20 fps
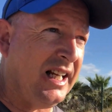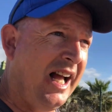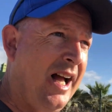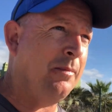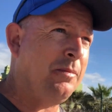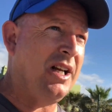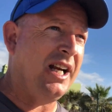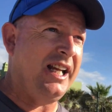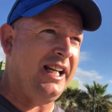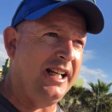
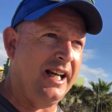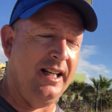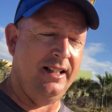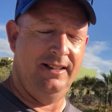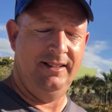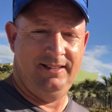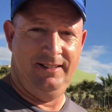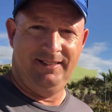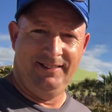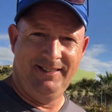Amarilla.
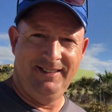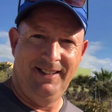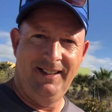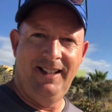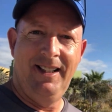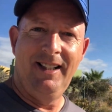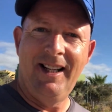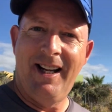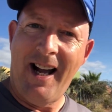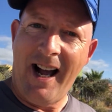
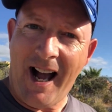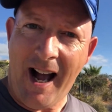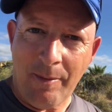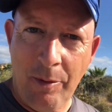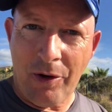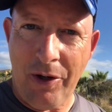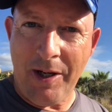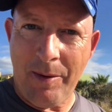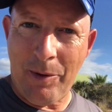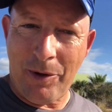
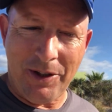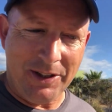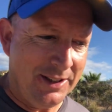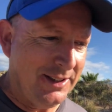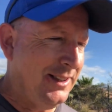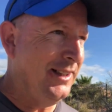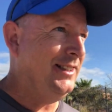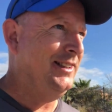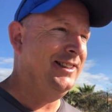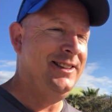Amarilla boys,
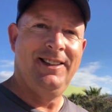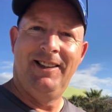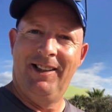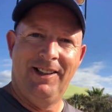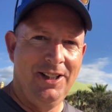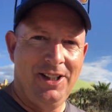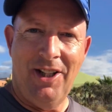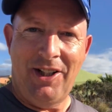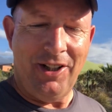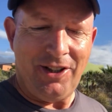
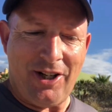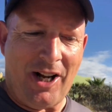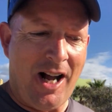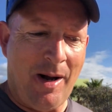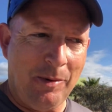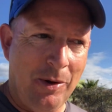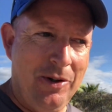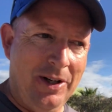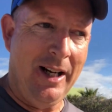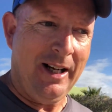not
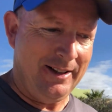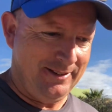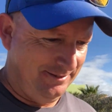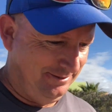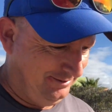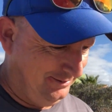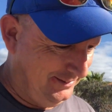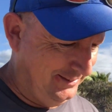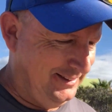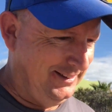Amarilla.
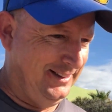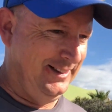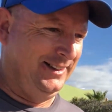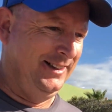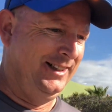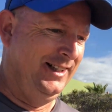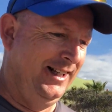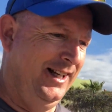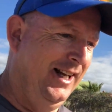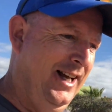
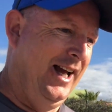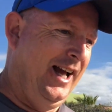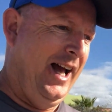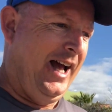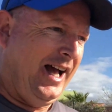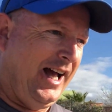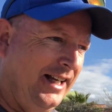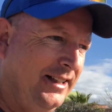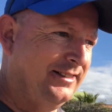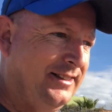
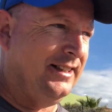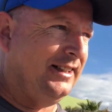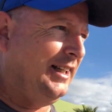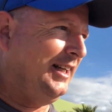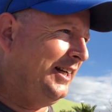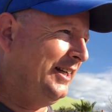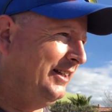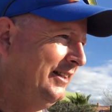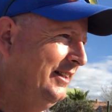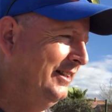And
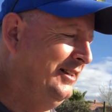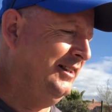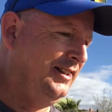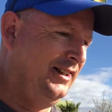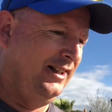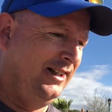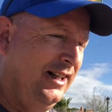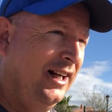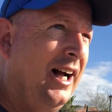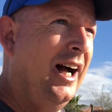uh,
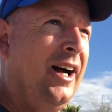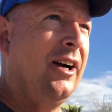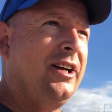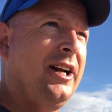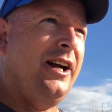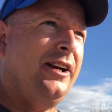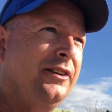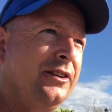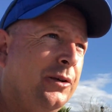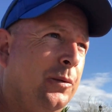
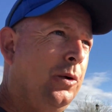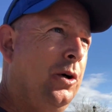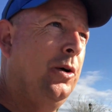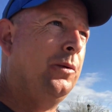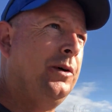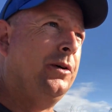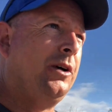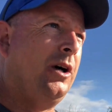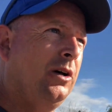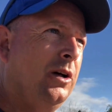okay, on the walk
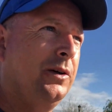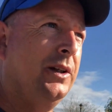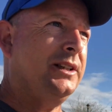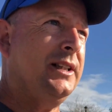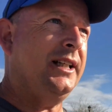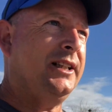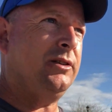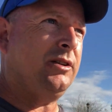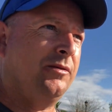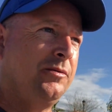with Rolo. It's
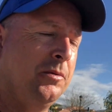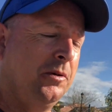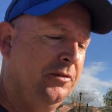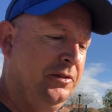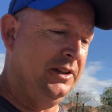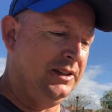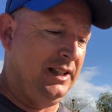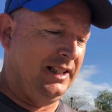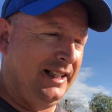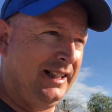nice to have him off
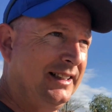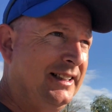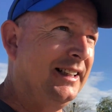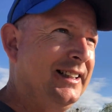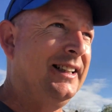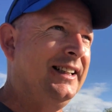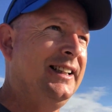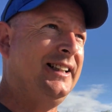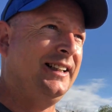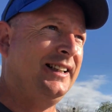his lead.
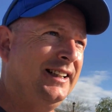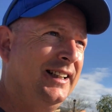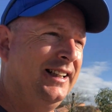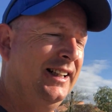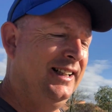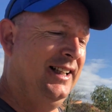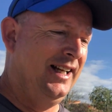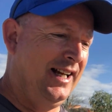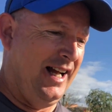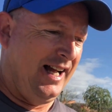
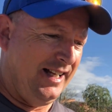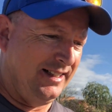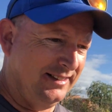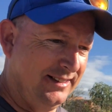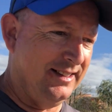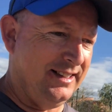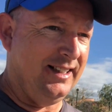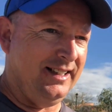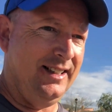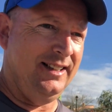And
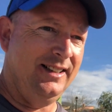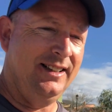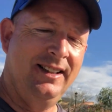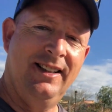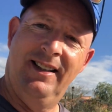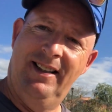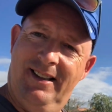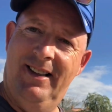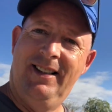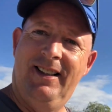uh,
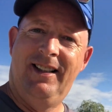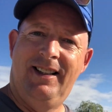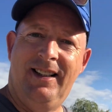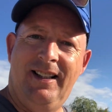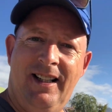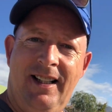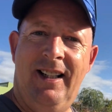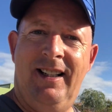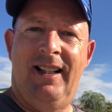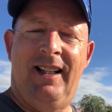
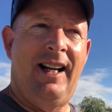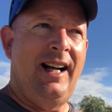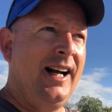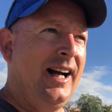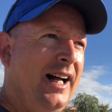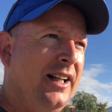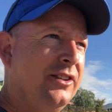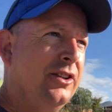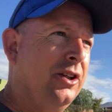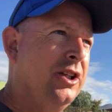
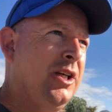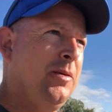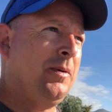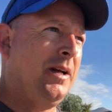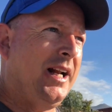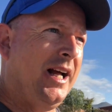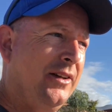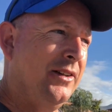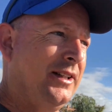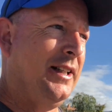I'll document
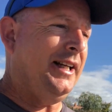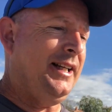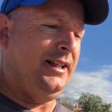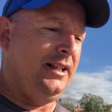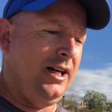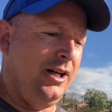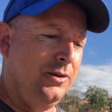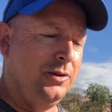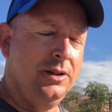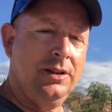how the day
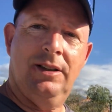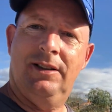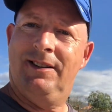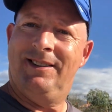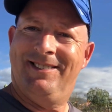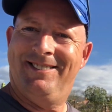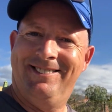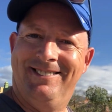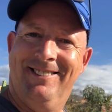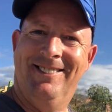goes.
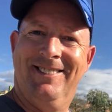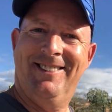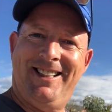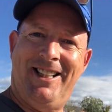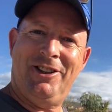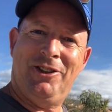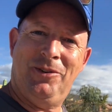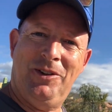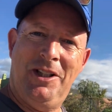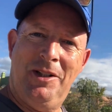Catch
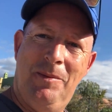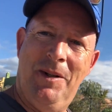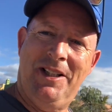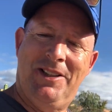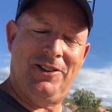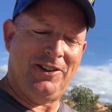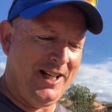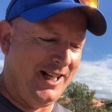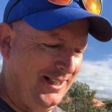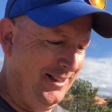up with you in a bit,
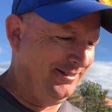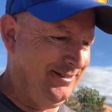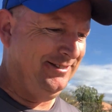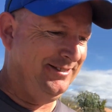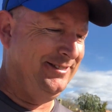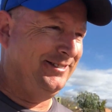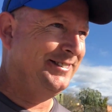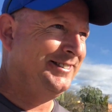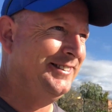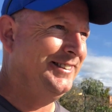okay?
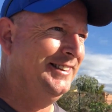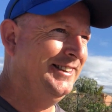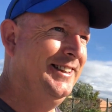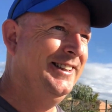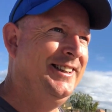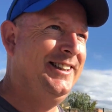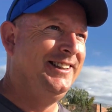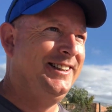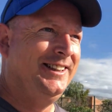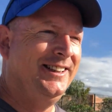
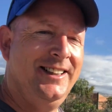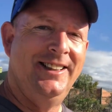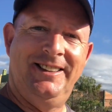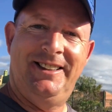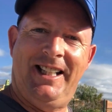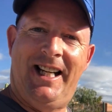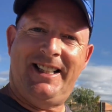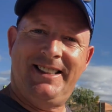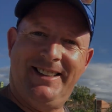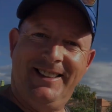
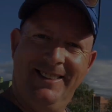Ciao.